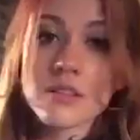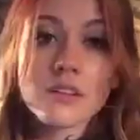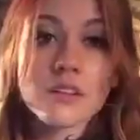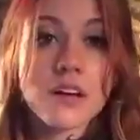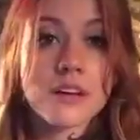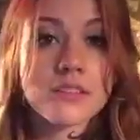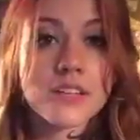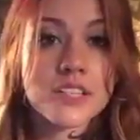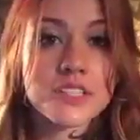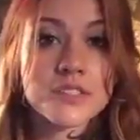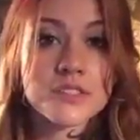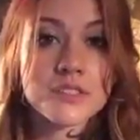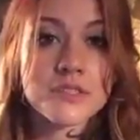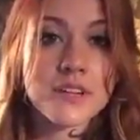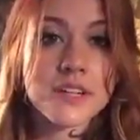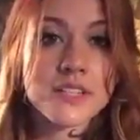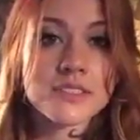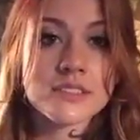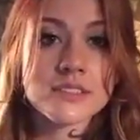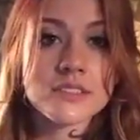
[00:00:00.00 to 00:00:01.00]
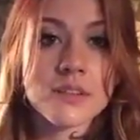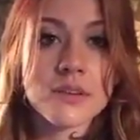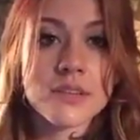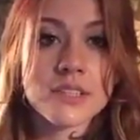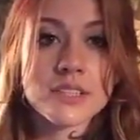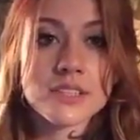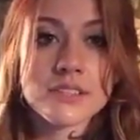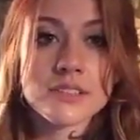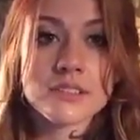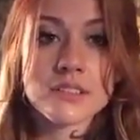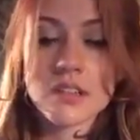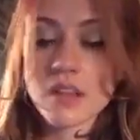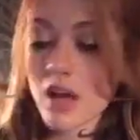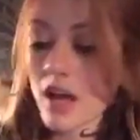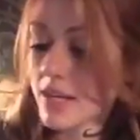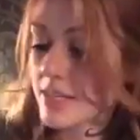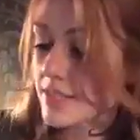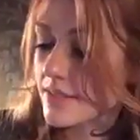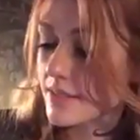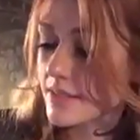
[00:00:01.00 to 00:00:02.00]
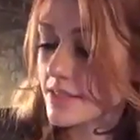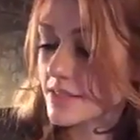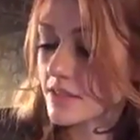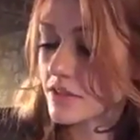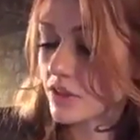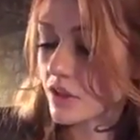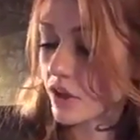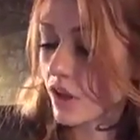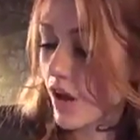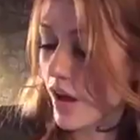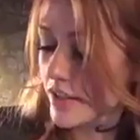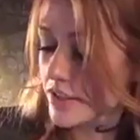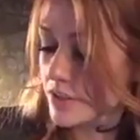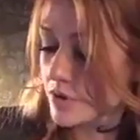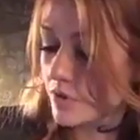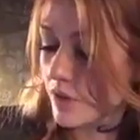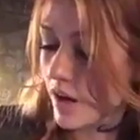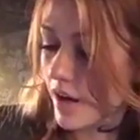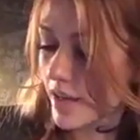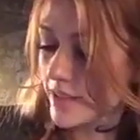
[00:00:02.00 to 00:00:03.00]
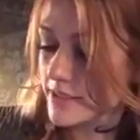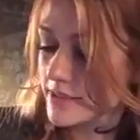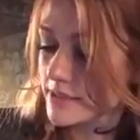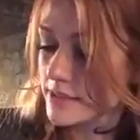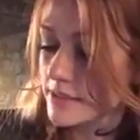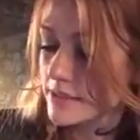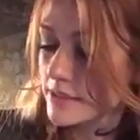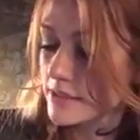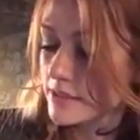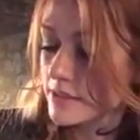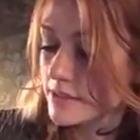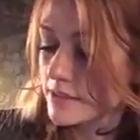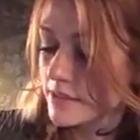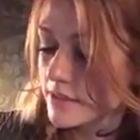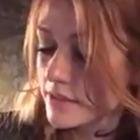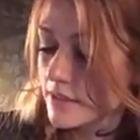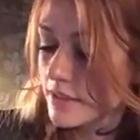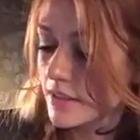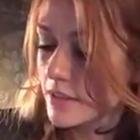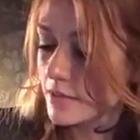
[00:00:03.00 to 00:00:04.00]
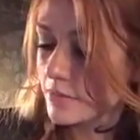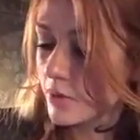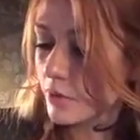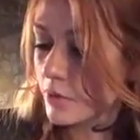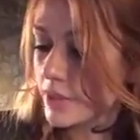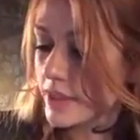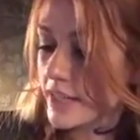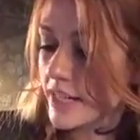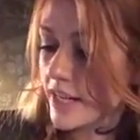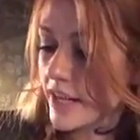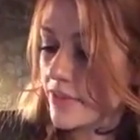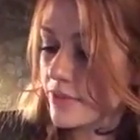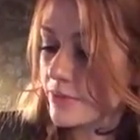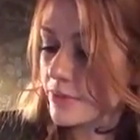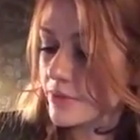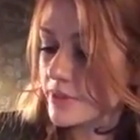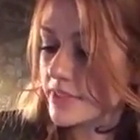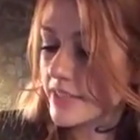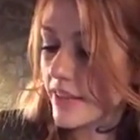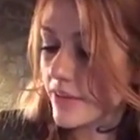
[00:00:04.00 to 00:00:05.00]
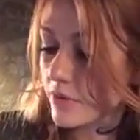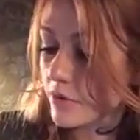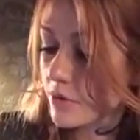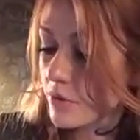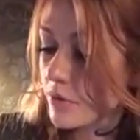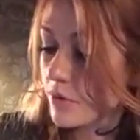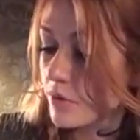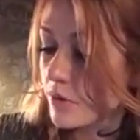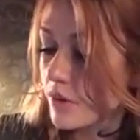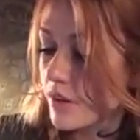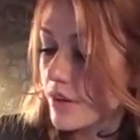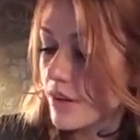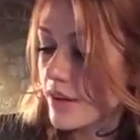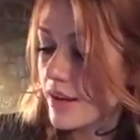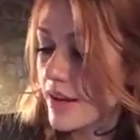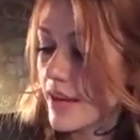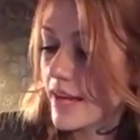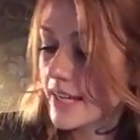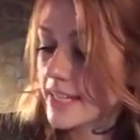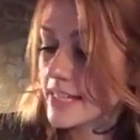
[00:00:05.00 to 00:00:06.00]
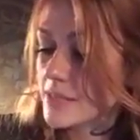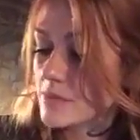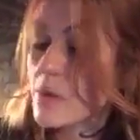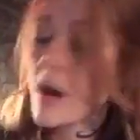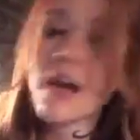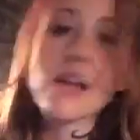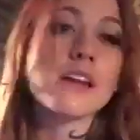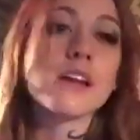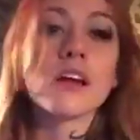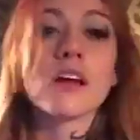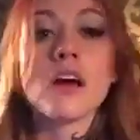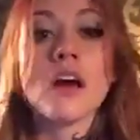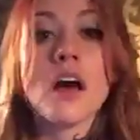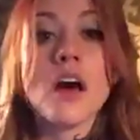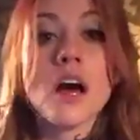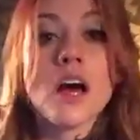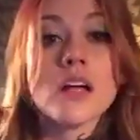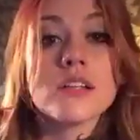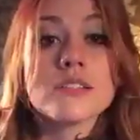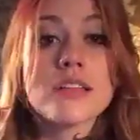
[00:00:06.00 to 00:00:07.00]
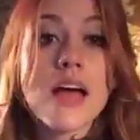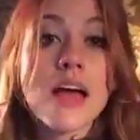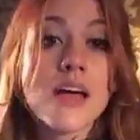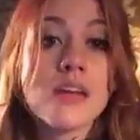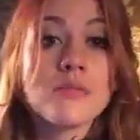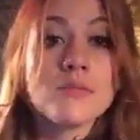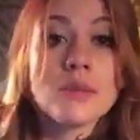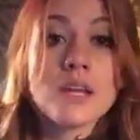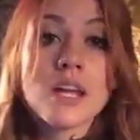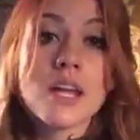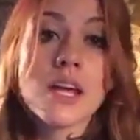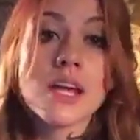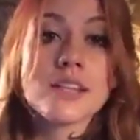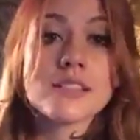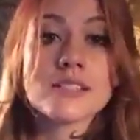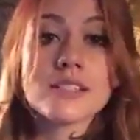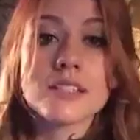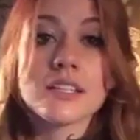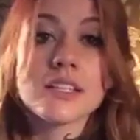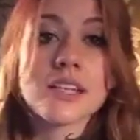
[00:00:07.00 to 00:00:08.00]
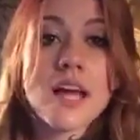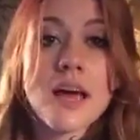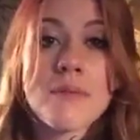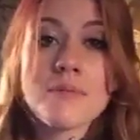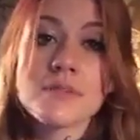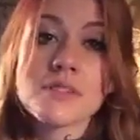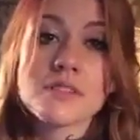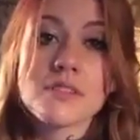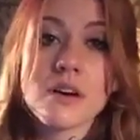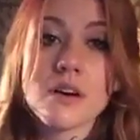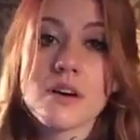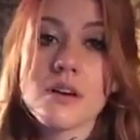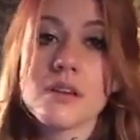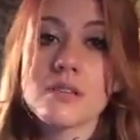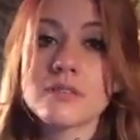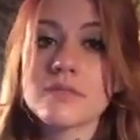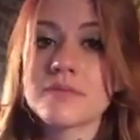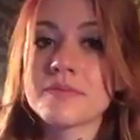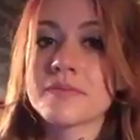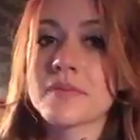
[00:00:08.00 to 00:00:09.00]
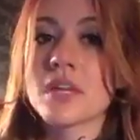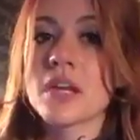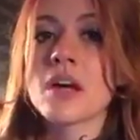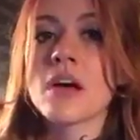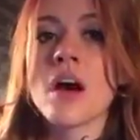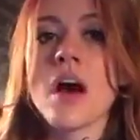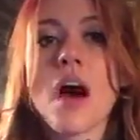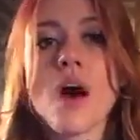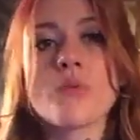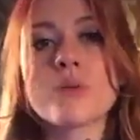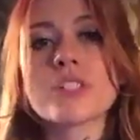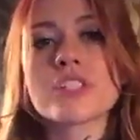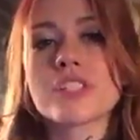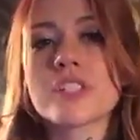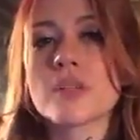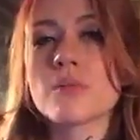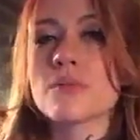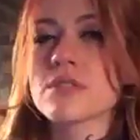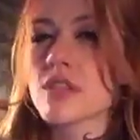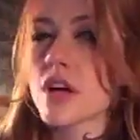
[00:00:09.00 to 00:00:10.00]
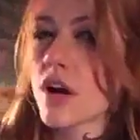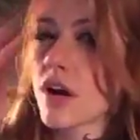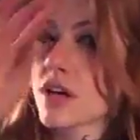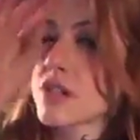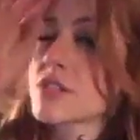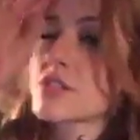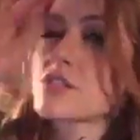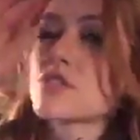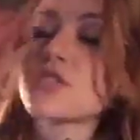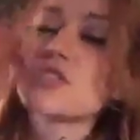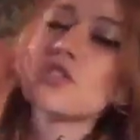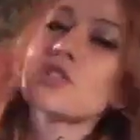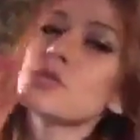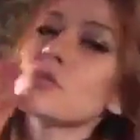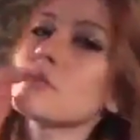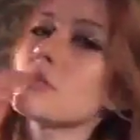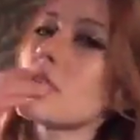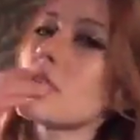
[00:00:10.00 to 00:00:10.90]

I've got 2 devices going. This is a lot. This is a lot, you guys. But we're gonna get through it together. Ooh! Hey, guess what? 10 minutes till the episode. Which scene was the hardest to shoot?